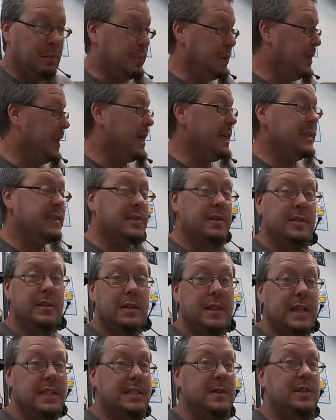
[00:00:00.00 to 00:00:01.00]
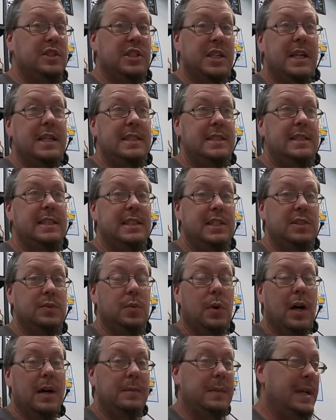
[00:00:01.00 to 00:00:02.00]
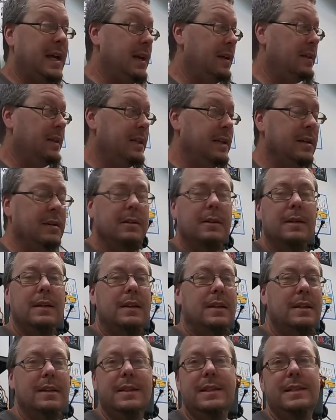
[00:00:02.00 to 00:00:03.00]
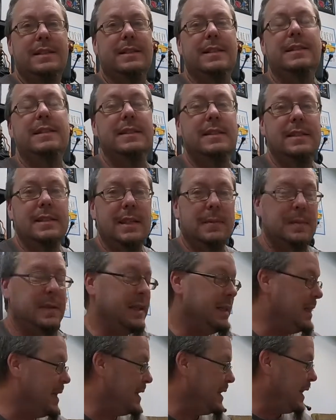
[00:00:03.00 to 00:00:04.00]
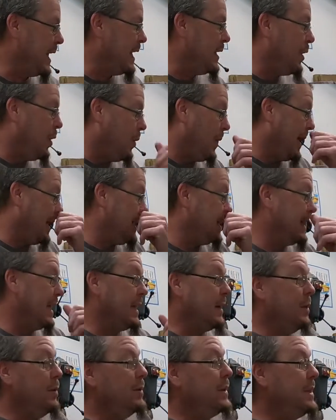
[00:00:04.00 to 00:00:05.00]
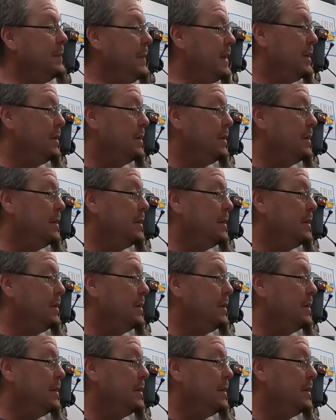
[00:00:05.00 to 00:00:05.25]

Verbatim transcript: blazer that's JZ swapped out there, this isn't something that like oh I can like oh let